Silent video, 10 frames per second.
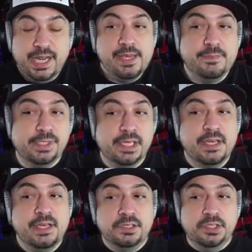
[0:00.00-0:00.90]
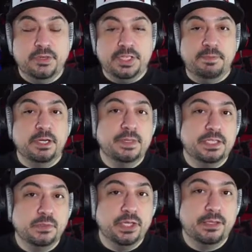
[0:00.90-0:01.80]
games to
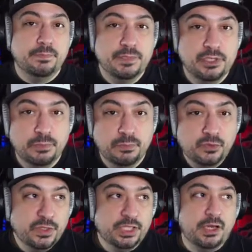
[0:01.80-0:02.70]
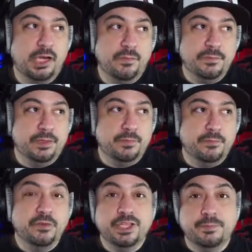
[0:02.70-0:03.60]
experiment with, you know, moving off the
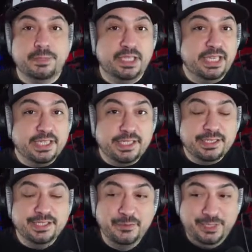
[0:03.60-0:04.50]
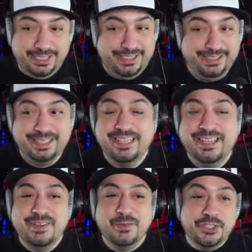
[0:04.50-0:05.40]
freaking planet, which
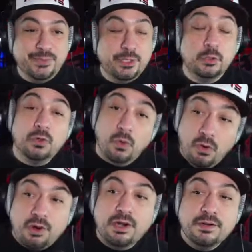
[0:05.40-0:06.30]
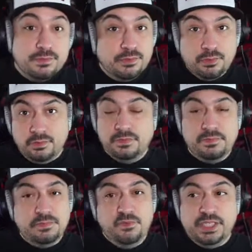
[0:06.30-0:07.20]
could be cool, or
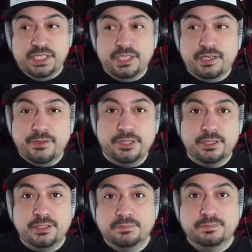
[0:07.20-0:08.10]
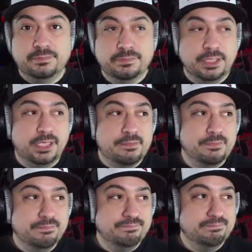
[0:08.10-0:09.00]
visiting other
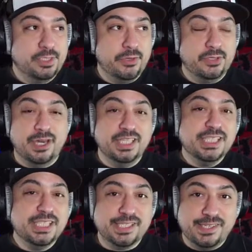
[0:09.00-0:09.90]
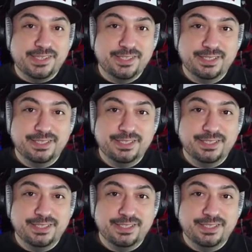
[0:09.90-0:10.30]
continents.